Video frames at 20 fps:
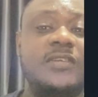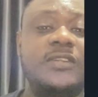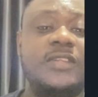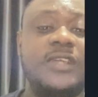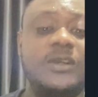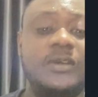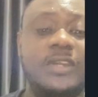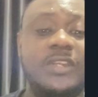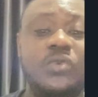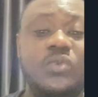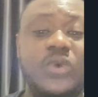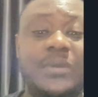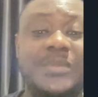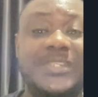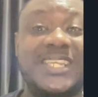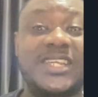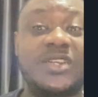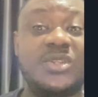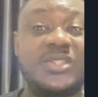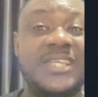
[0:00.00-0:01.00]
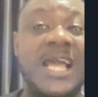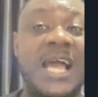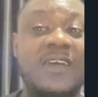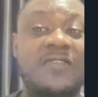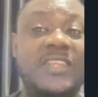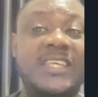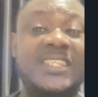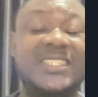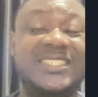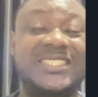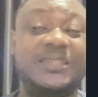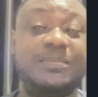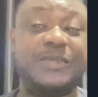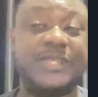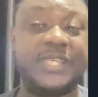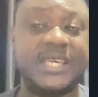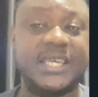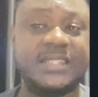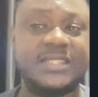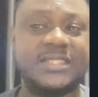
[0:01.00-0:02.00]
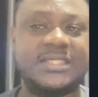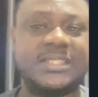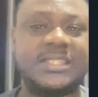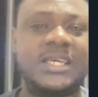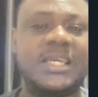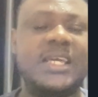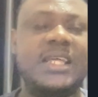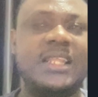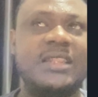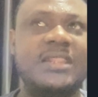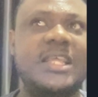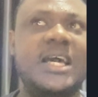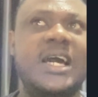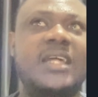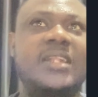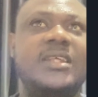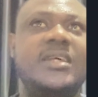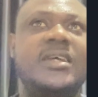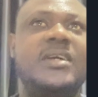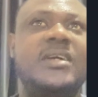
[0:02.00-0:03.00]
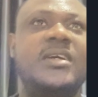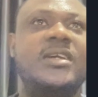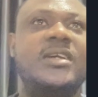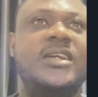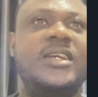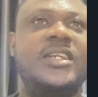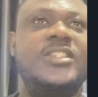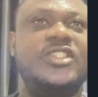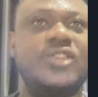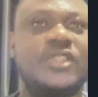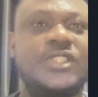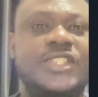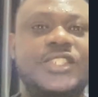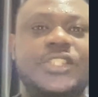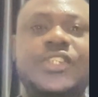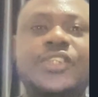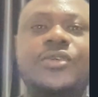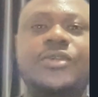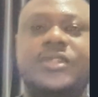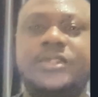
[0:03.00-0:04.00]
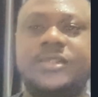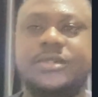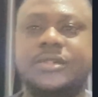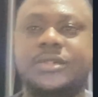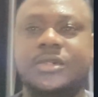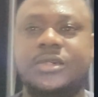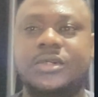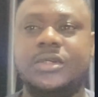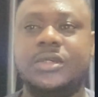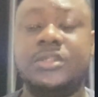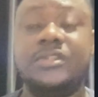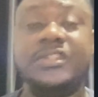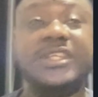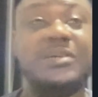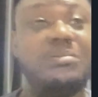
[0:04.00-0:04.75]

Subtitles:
any website that doesn't have HTTPS, that it's not secured. They